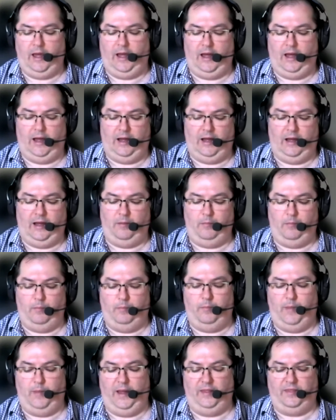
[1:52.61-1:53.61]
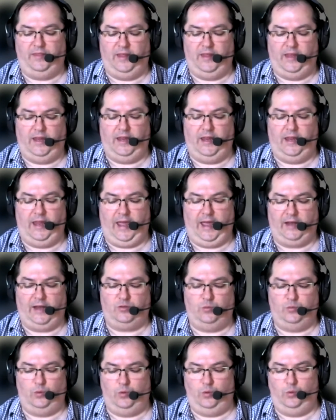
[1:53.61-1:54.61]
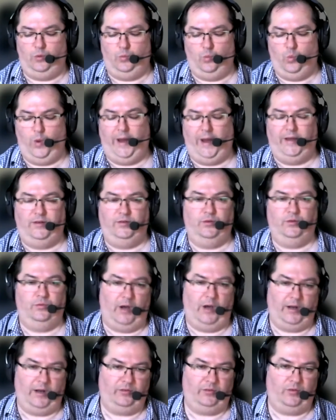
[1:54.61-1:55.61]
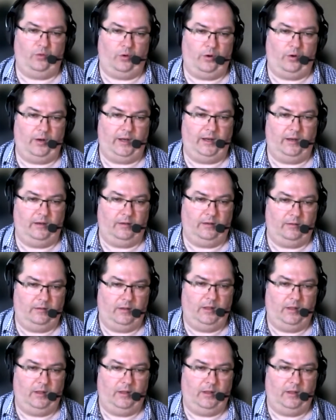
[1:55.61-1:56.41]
um, but the actual way to write a story and